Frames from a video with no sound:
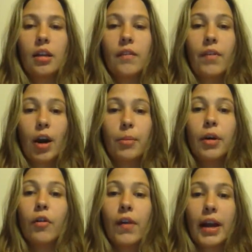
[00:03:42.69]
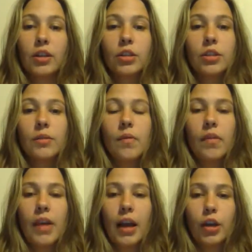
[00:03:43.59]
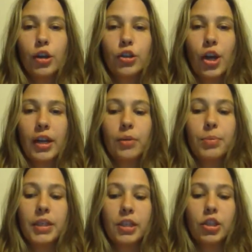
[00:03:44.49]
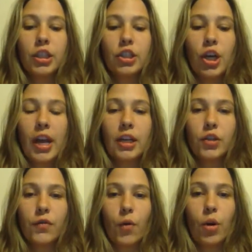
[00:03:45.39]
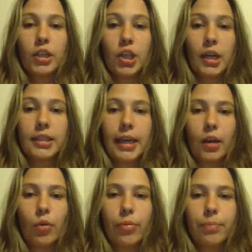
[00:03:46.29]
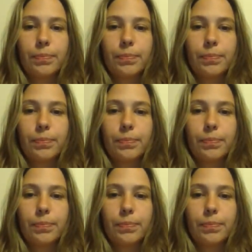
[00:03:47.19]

environmental factors that could potentially change for a child's health.